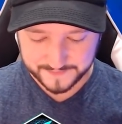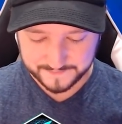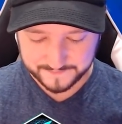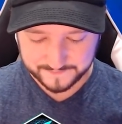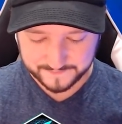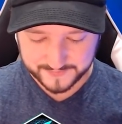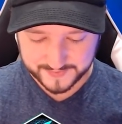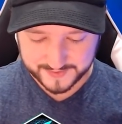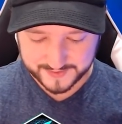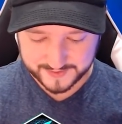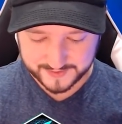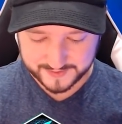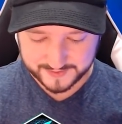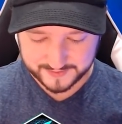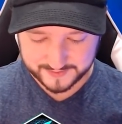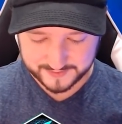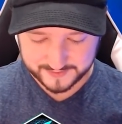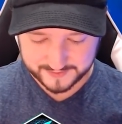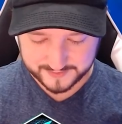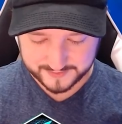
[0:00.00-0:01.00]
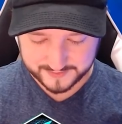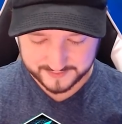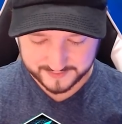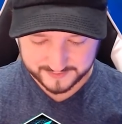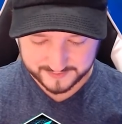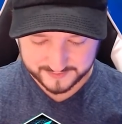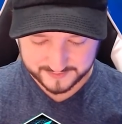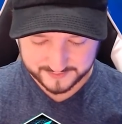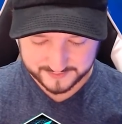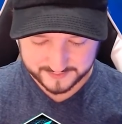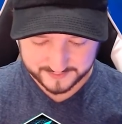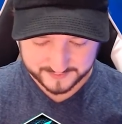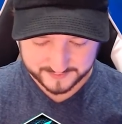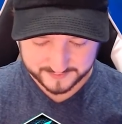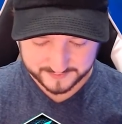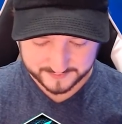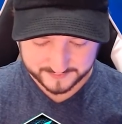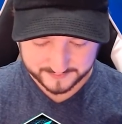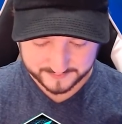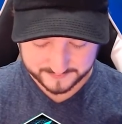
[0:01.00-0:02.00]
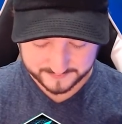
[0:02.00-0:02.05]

[no speech]